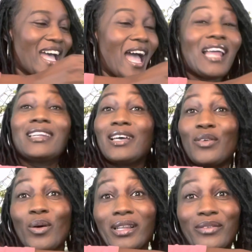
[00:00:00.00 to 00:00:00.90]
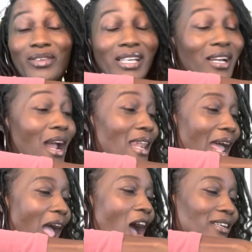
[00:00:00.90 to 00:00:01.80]
I love oil and vinegar.
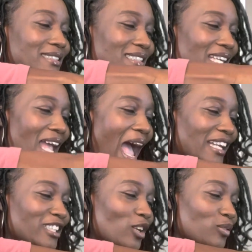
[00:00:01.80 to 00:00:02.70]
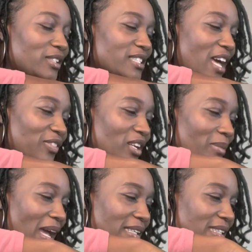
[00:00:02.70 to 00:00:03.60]
Like, honestly, I didn't know nothing
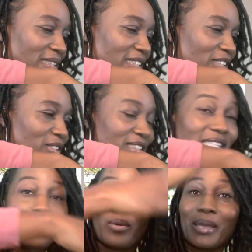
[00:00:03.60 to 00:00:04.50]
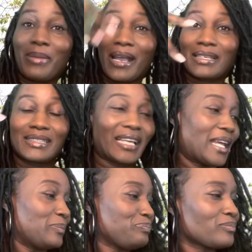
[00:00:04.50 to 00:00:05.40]
about it until Subway back in the
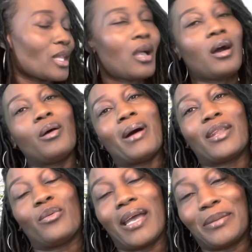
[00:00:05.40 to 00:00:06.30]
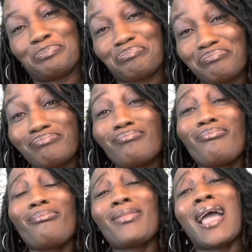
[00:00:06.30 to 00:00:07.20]
day. Oh, by the way,
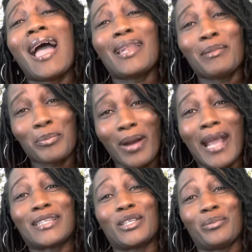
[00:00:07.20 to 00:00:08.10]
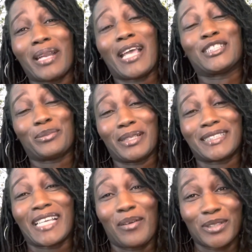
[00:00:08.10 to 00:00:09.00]
let me brag a little bit. I used to be a
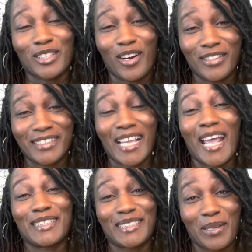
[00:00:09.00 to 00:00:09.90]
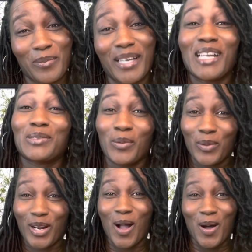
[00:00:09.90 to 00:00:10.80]
sandwich artist at Subway. That's what we
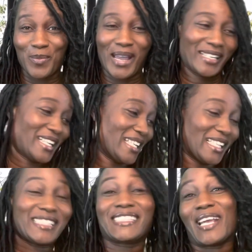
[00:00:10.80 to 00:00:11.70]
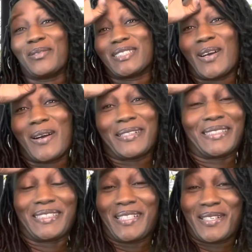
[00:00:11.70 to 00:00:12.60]
were called back then, a sandwich
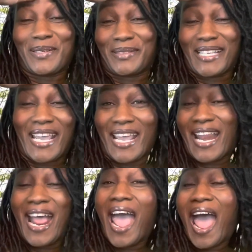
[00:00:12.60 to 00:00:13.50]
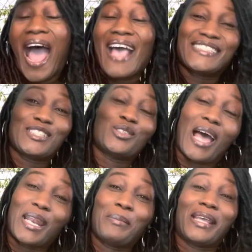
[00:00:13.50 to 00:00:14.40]
artist. You know what I'm saying? I still know
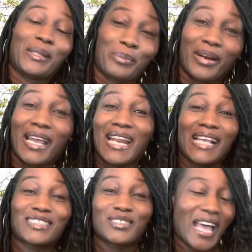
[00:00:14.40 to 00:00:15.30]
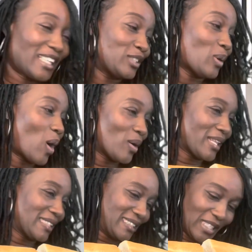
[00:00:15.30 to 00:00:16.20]
how to make the bread. I still know how to do all
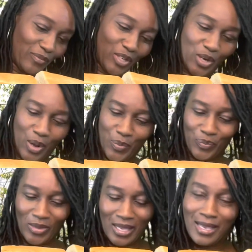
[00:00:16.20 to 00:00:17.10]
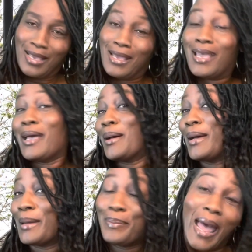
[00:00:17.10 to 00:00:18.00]
that stuff, you know.
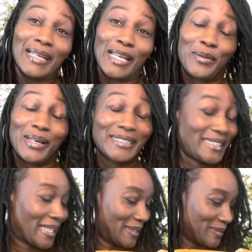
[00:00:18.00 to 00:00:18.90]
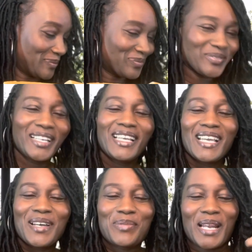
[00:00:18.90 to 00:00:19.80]
But I digress.
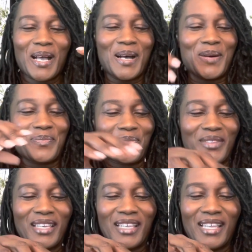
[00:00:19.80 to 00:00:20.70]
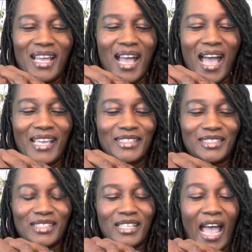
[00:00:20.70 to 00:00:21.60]
But um, I
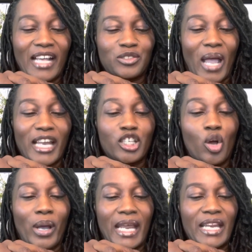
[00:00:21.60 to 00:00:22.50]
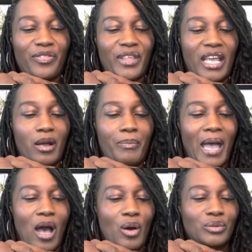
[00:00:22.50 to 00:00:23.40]
used to, actually, I didn't know anything
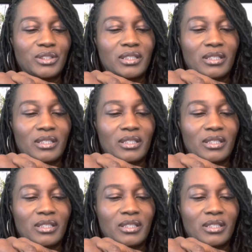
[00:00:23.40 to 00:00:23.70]
about